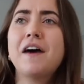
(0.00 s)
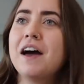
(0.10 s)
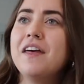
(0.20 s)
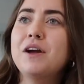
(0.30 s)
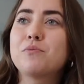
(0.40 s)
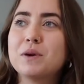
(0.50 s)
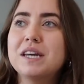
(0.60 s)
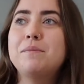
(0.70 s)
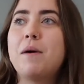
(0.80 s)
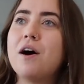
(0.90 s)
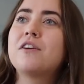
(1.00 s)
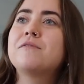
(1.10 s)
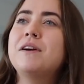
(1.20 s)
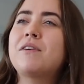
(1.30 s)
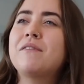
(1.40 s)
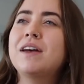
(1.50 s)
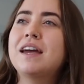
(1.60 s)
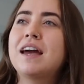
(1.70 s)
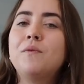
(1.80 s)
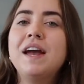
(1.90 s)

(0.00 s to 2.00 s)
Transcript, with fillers: That like really bothered me where I'm like,